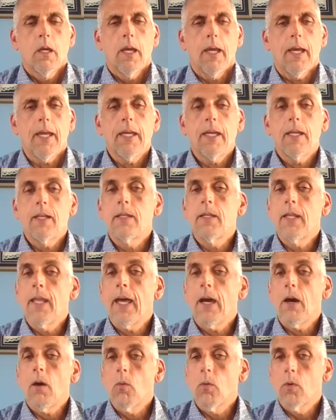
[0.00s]
And
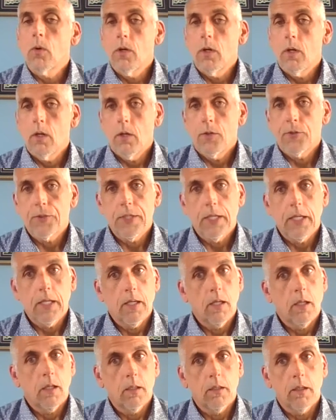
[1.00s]
now we're seeing
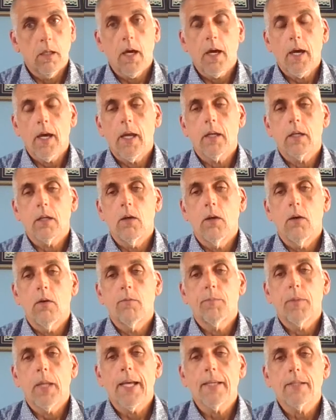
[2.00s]
a lot
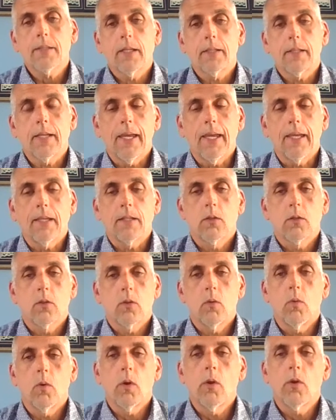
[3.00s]
of plastic tanks.
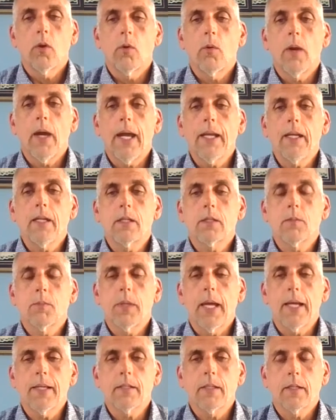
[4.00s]
The one on the right is a
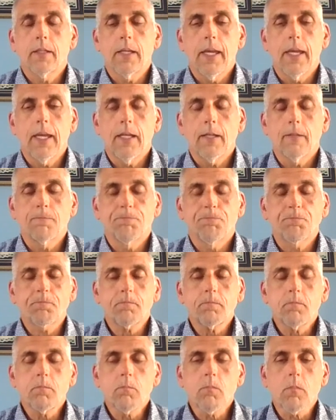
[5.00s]
plastic tank
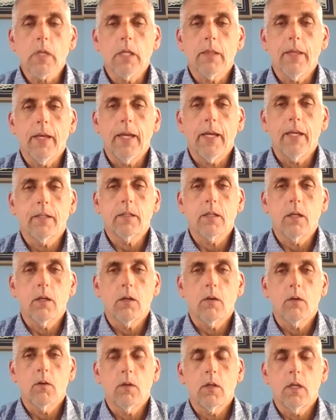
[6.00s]
that
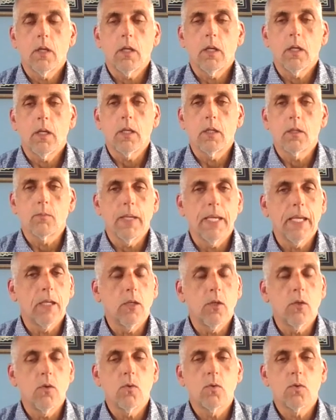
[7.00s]
is
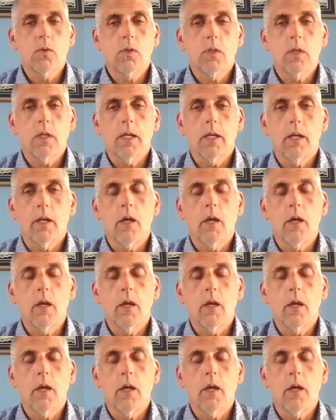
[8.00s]
being used in a